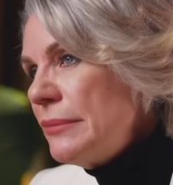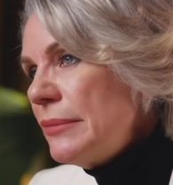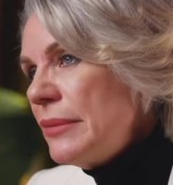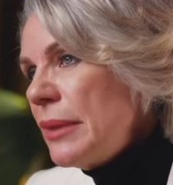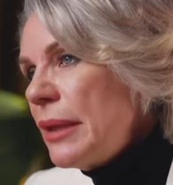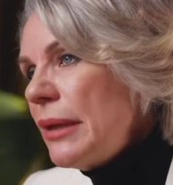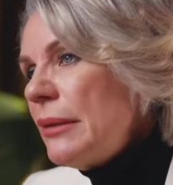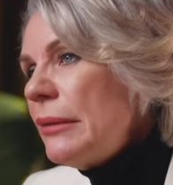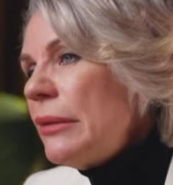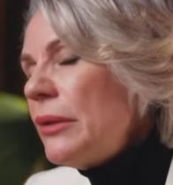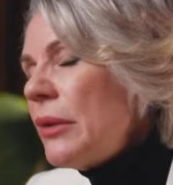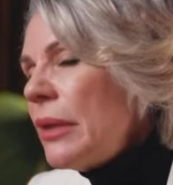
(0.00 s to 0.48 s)

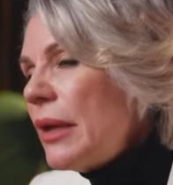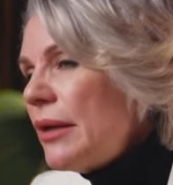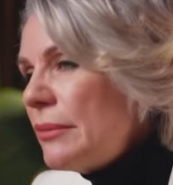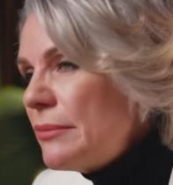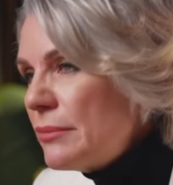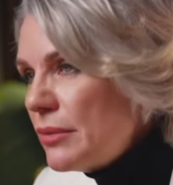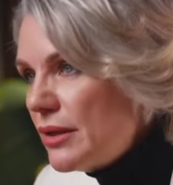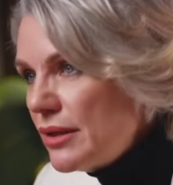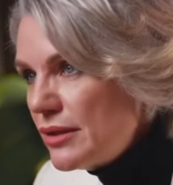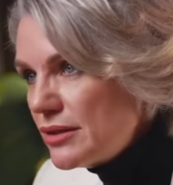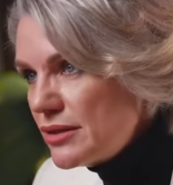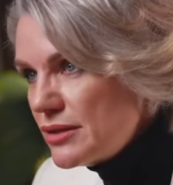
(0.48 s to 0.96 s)
If you have
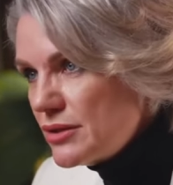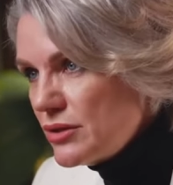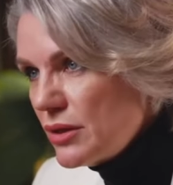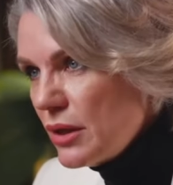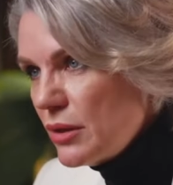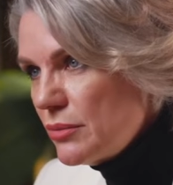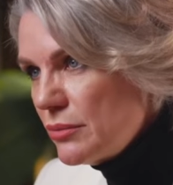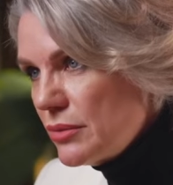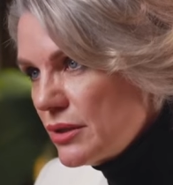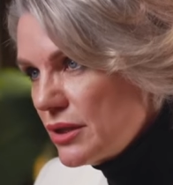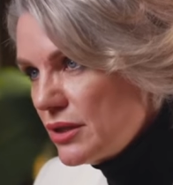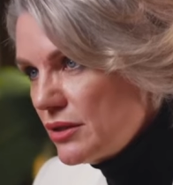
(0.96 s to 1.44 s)
been
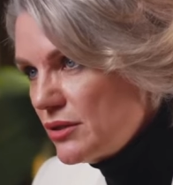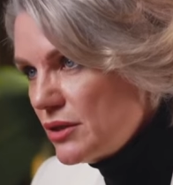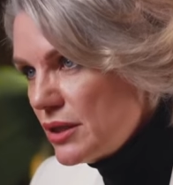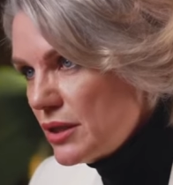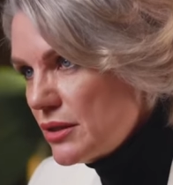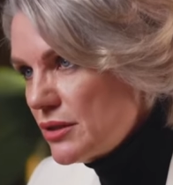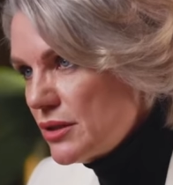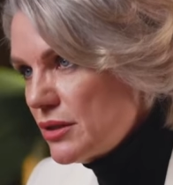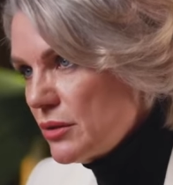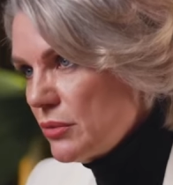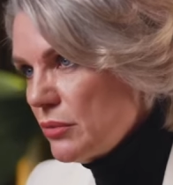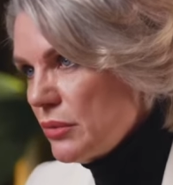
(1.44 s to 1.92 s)
stomping
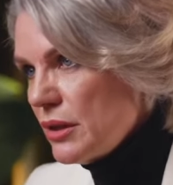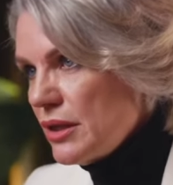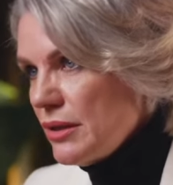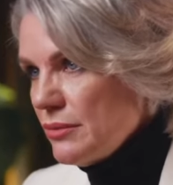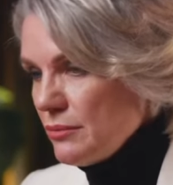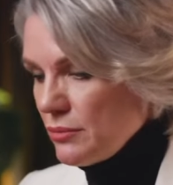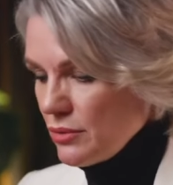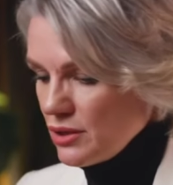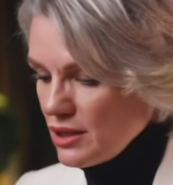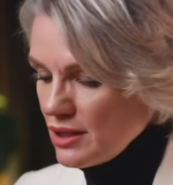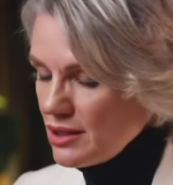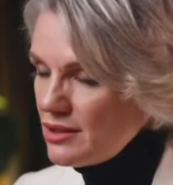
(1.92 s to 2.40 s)
around in one
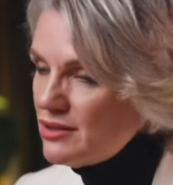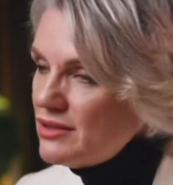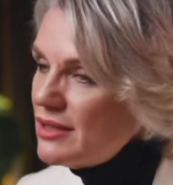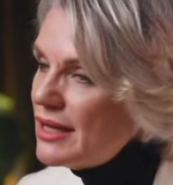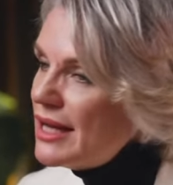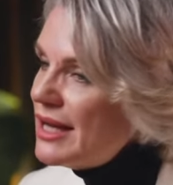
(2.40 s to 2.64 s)
place,